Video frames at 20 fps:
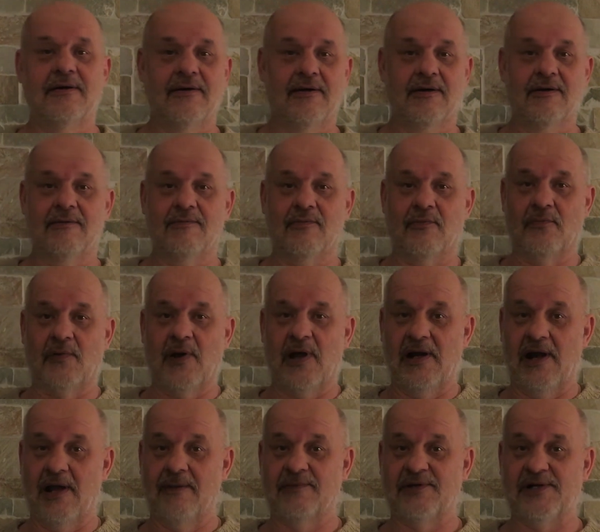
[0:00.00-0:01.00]

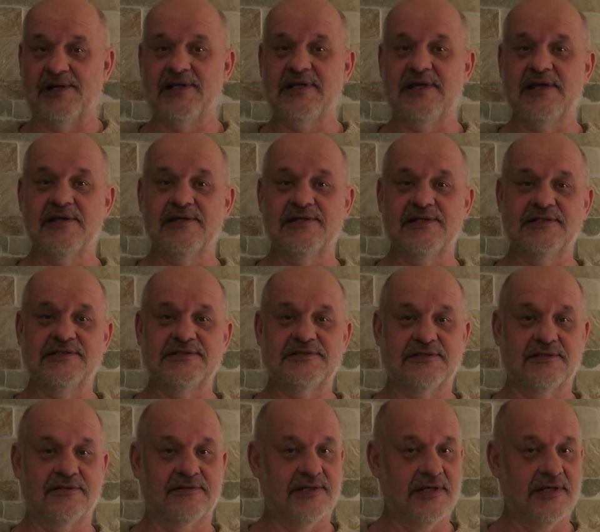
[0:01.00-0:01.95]
While I'm drinking this,